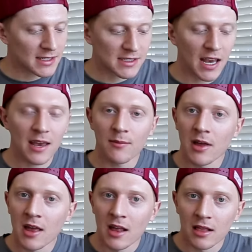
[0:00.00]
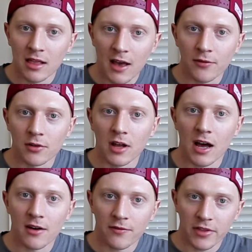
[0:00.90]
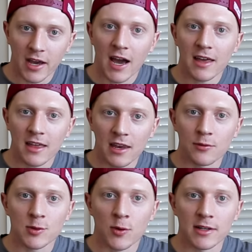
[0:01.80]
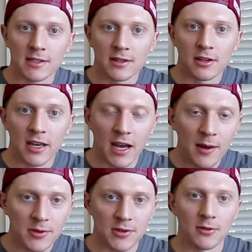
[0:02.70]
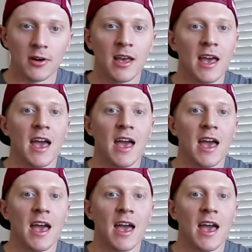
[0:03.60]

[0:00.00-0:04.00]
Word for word: the same level of the guy that he was once looking up to